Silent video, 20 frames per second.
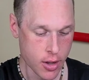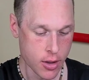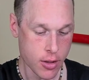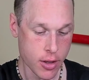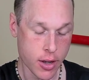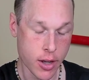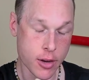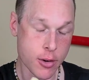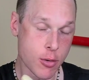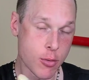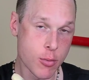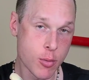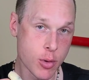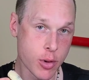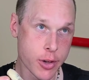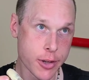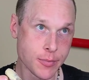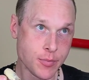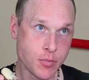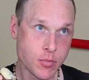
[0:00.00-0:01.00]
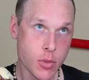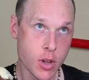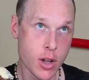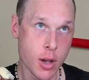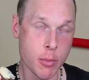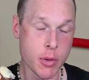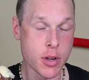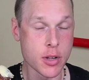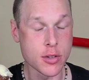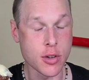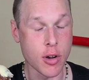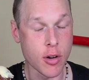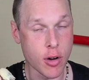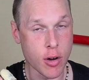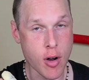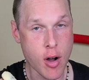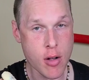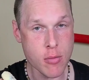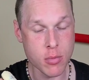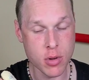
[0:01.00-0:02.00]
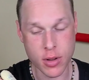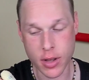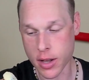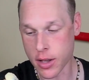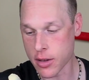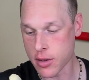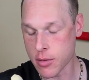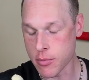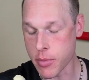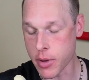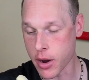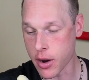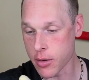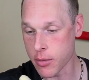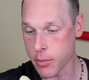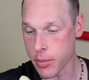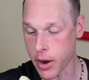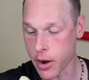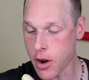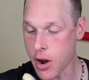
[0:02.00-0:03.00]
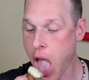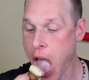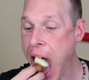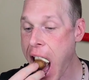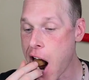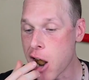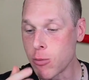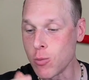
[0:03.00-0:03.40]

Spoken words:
Like, I don't really, I mean, it's hot, but like I can bear it.